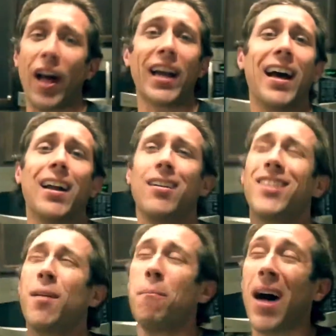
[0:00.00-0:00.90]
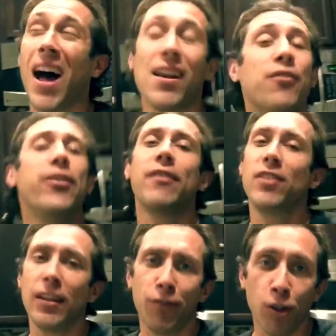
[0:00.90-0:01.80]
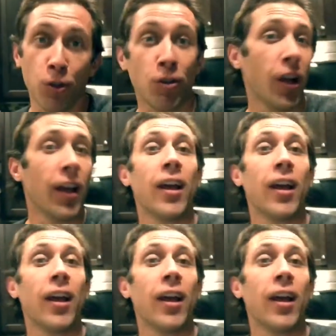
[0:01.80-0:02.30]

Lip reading: I got combined 50 views.